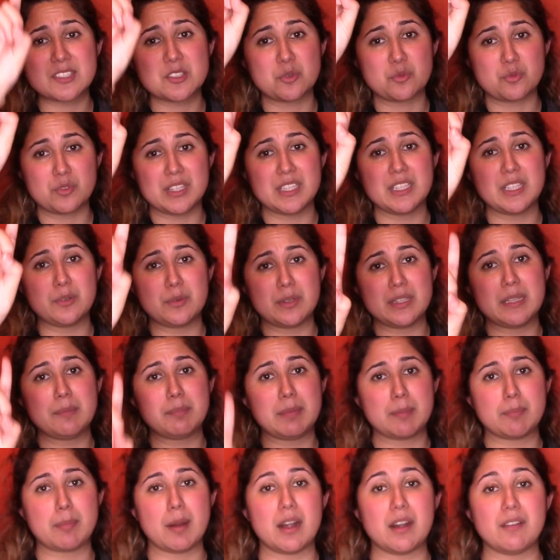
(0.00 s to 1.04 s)
is a really, really
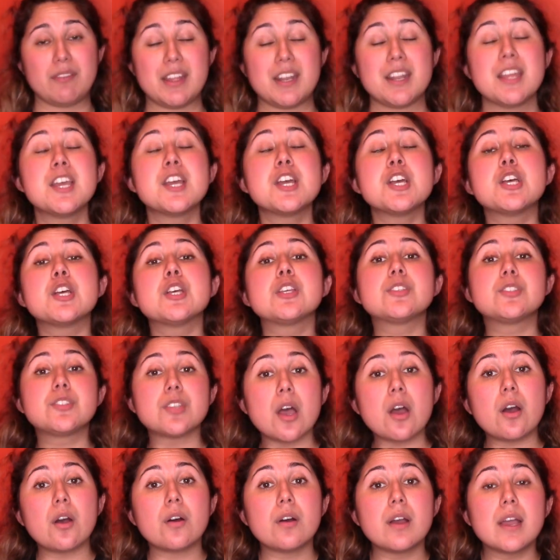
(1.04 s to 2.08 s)
big part of it.
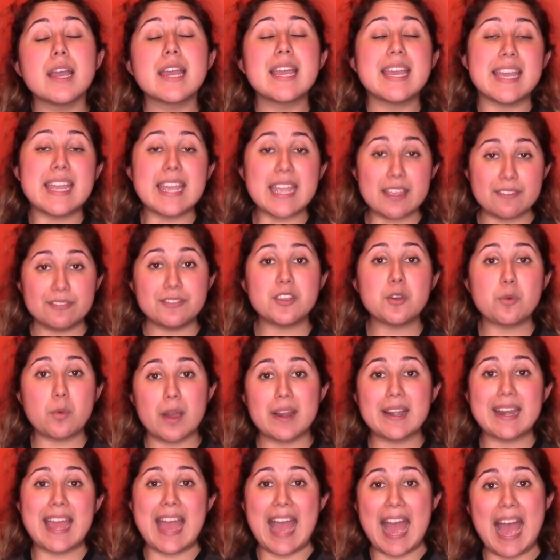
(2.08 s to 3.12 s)
So if you
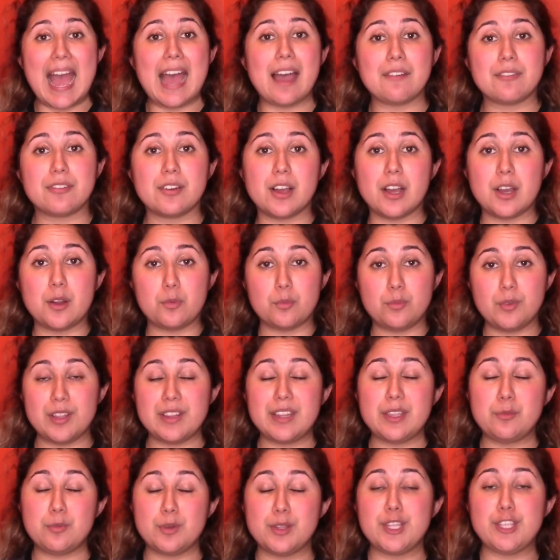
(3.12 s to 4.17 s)
want to have a
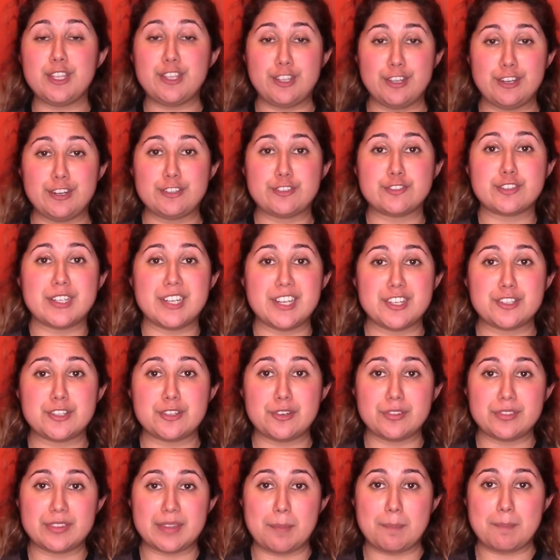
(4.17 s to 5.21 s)
really, really good
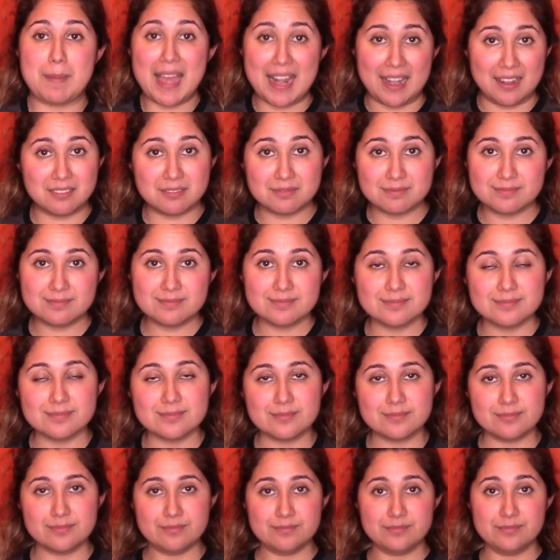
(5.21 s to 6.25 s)
traditional tamal
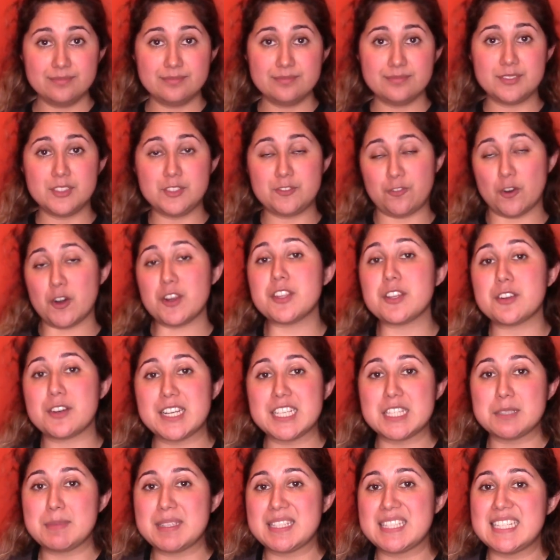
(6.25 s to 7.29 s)
for the
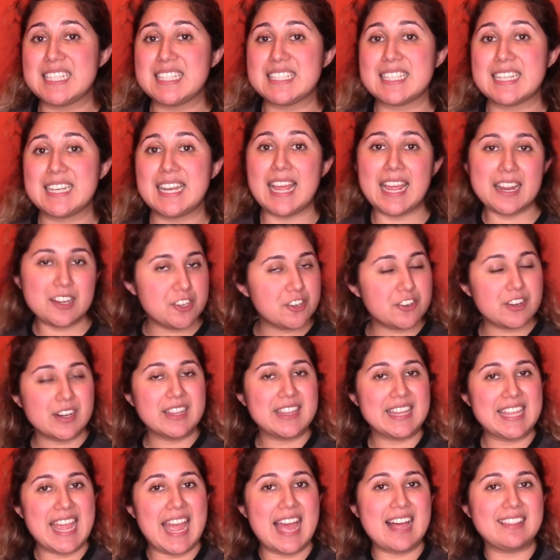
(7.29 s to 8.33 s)
Christmas season and you're
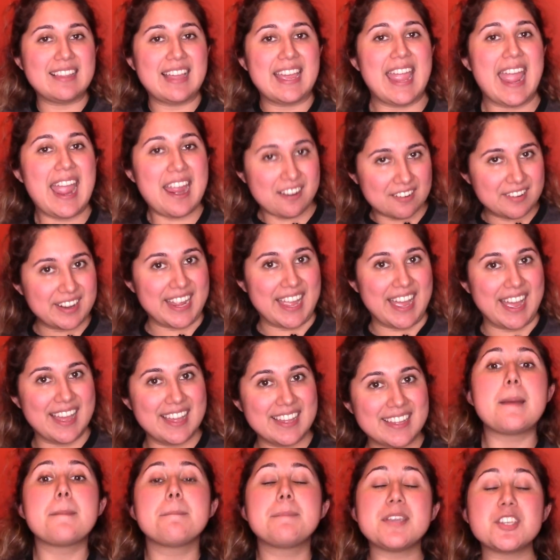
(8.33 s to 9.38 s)
in the LA
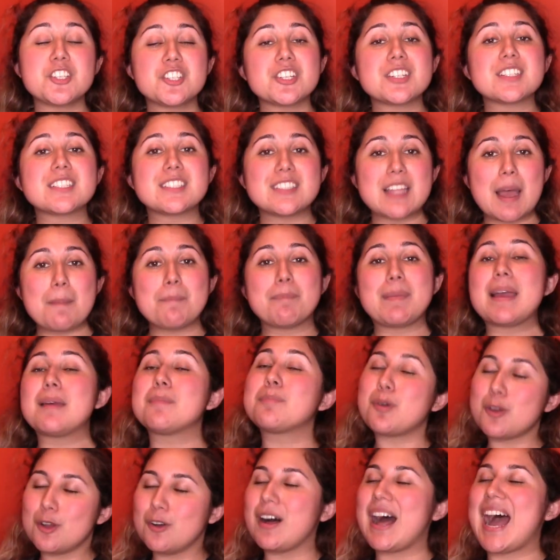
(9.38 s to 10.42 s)
area, be sure to stop by
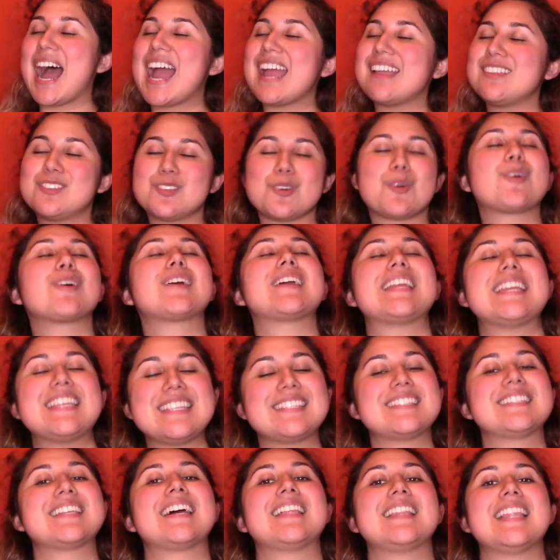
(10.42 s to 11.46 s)
Boyle Heights or
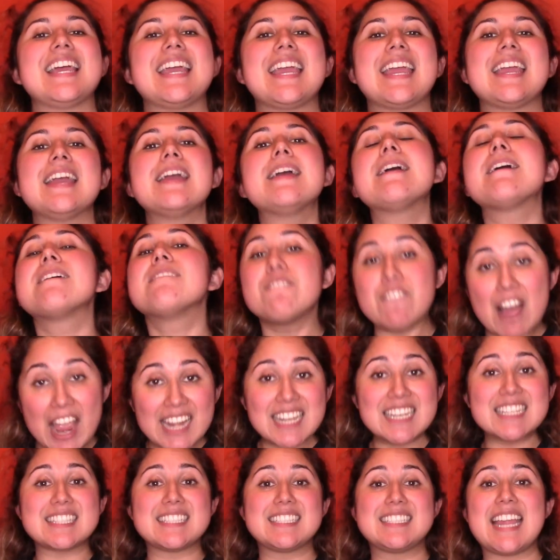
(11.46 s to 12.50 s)
East LA.
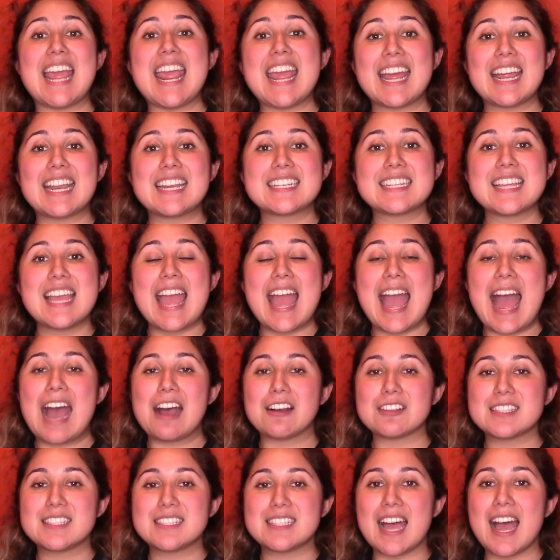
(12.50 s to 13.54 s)
Find a stand
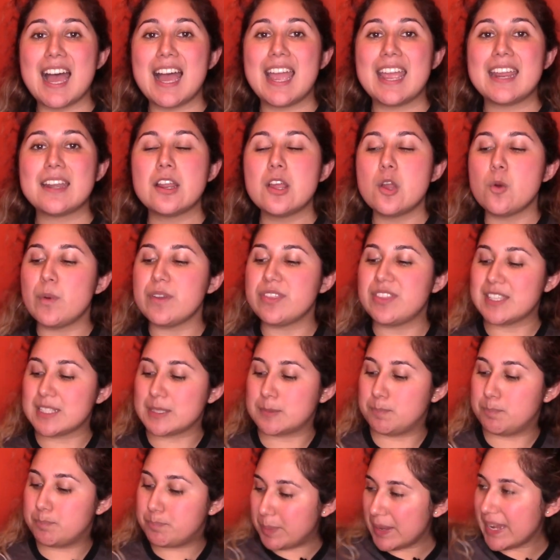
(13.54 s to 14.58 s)
outside with
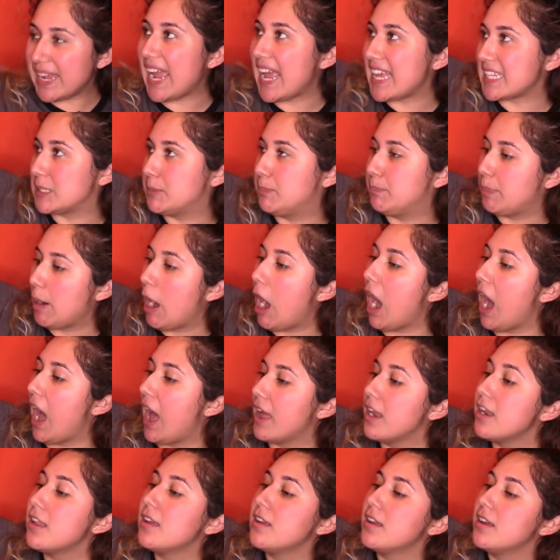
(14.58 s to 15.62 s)
this big ass
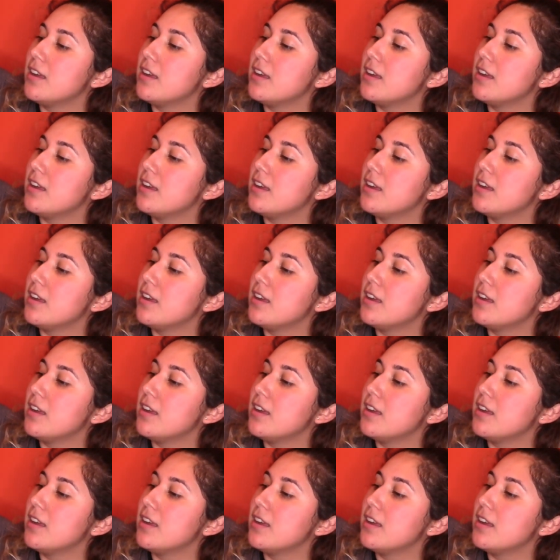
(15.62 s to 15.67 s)
pot